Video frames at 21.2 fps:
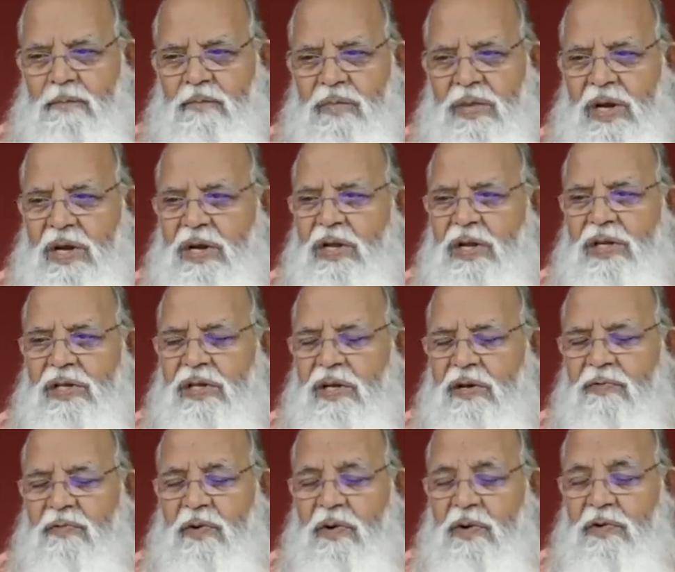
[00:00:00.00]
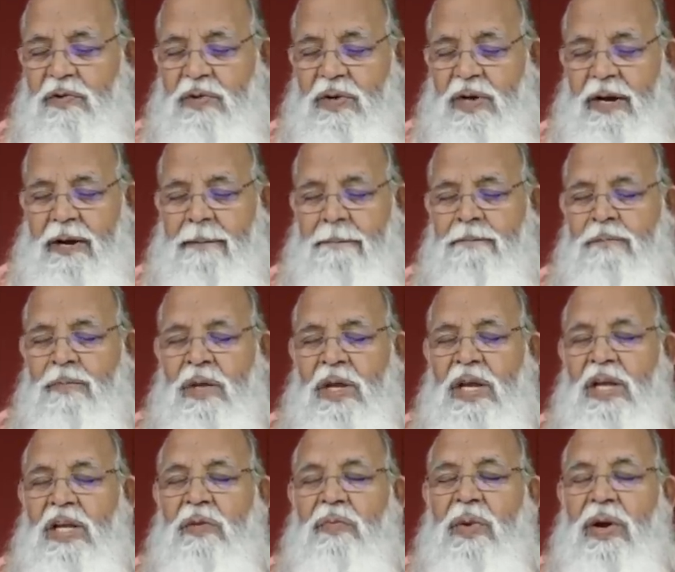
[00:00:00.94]
That he is unfortunate,
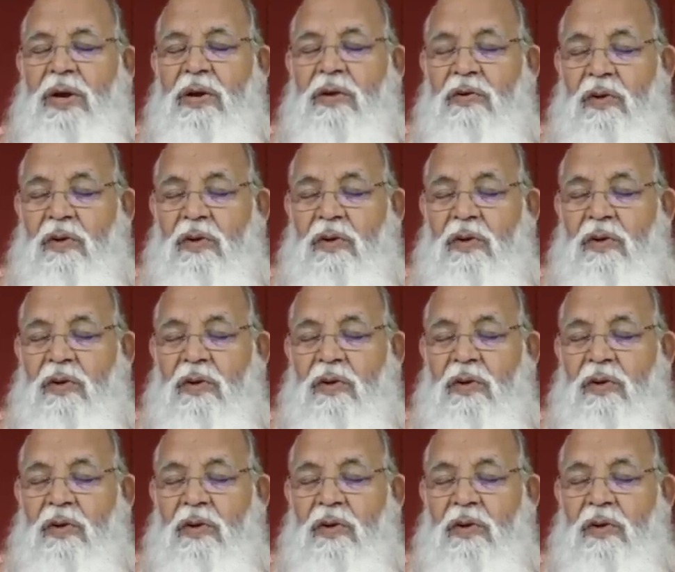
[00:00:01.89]
he is being